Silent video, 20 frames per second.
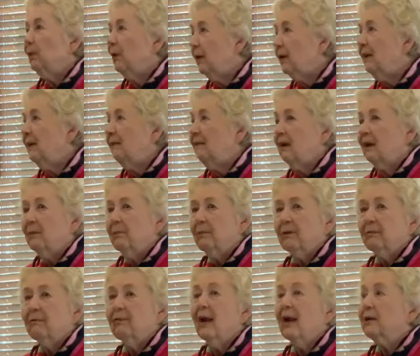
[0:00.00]
working there,
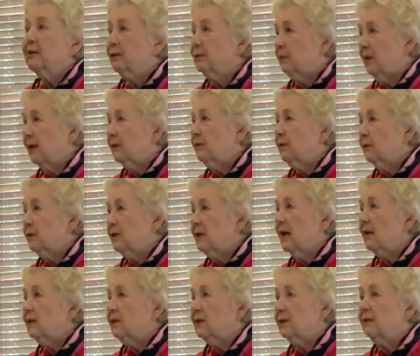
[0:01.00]
but flight directors
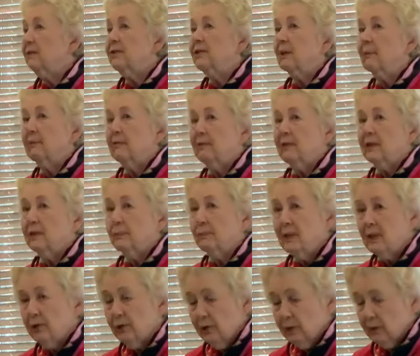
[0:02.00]
actually of some of these
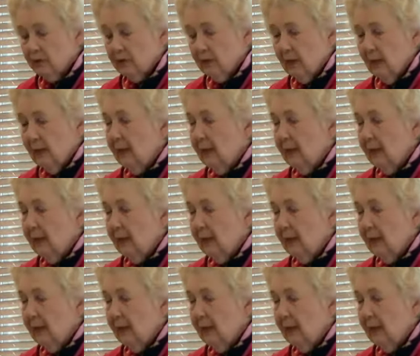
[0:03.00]
missions.